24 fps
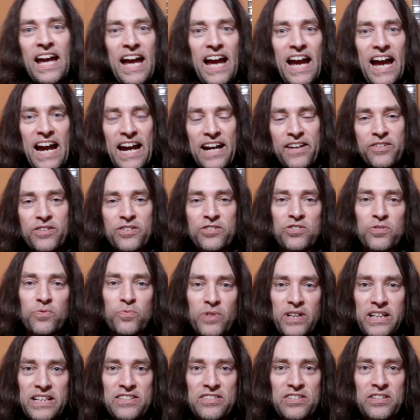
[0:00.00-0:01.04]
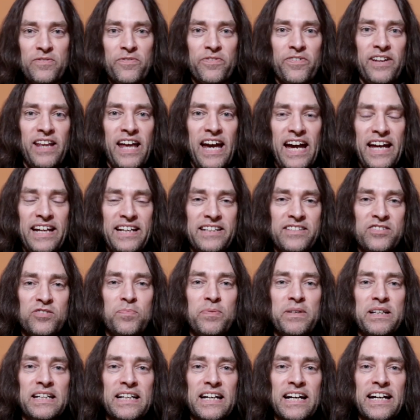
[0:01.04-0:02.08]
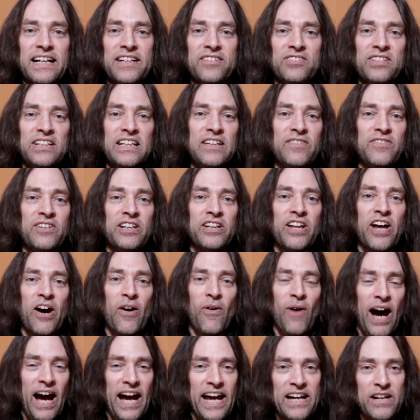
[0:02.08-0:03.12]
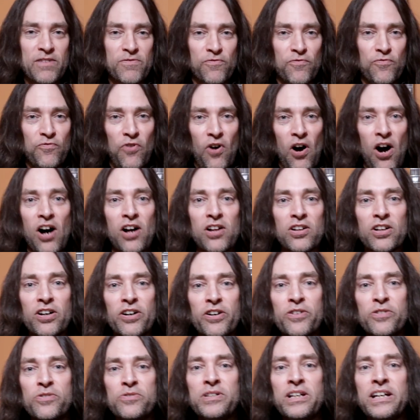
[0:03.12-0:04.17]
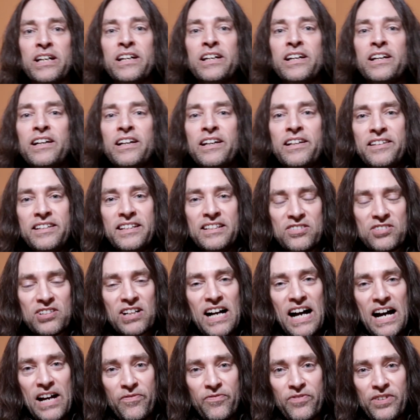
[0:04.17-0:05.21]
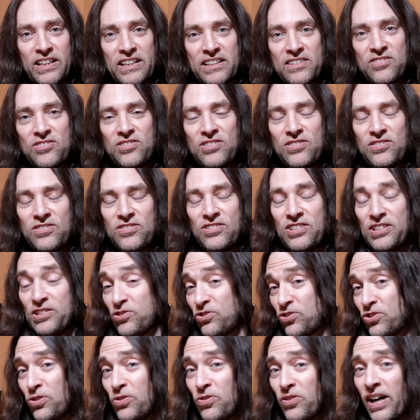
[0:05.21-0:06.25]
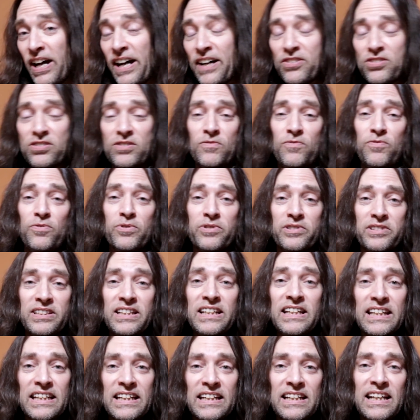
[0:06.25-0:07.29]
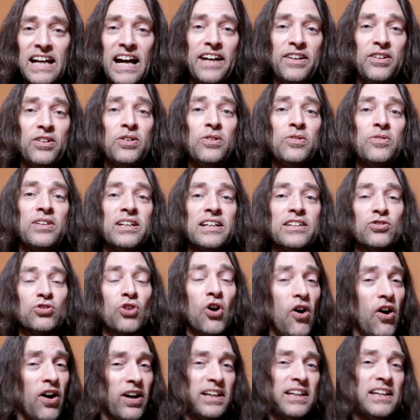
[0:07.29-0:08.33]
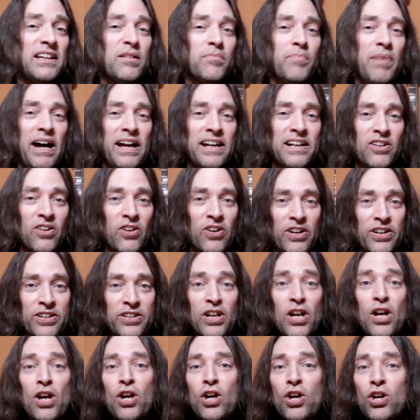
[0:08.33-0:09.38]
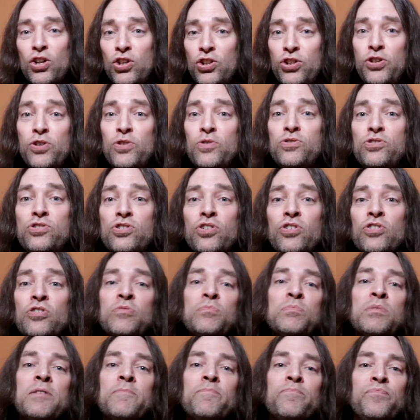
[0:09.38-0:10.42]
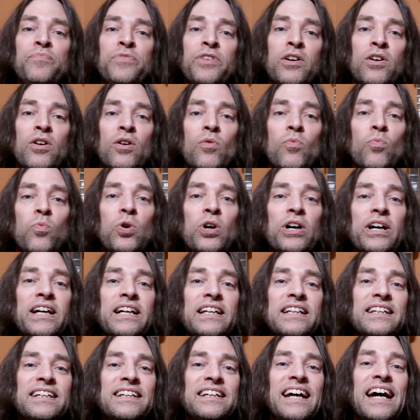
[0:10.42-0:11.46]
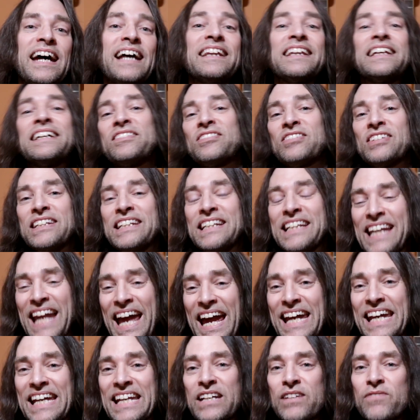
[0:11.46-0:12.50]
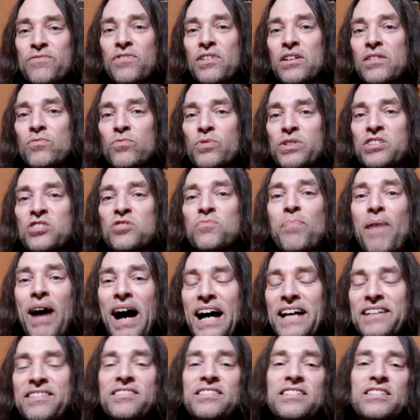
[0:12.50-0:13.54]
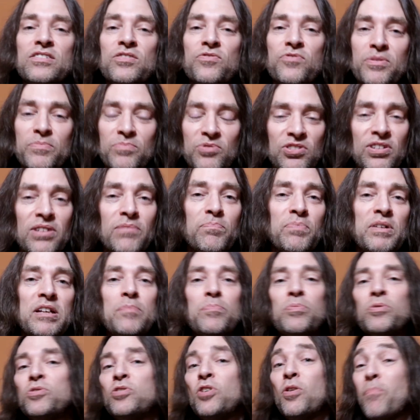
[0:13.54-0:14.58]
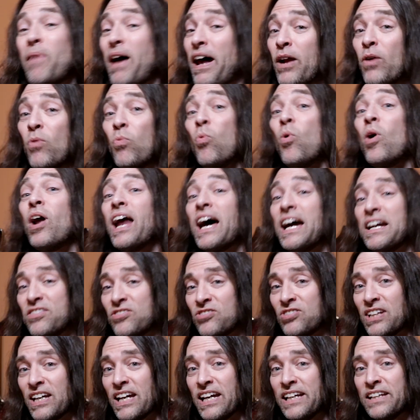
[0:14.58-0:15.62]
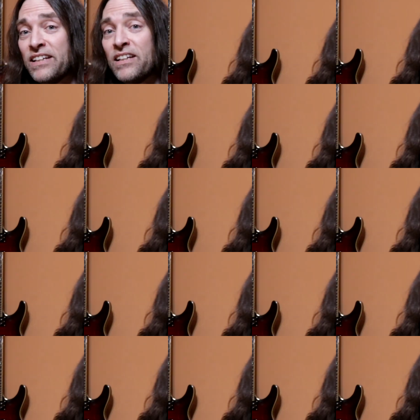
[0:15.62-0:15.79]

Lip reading: And there's a reason for that. It's because even though I have followed this conflict since 2014, I knew that talking about it on YouTube would elicit negative responses from some people no matter what I said.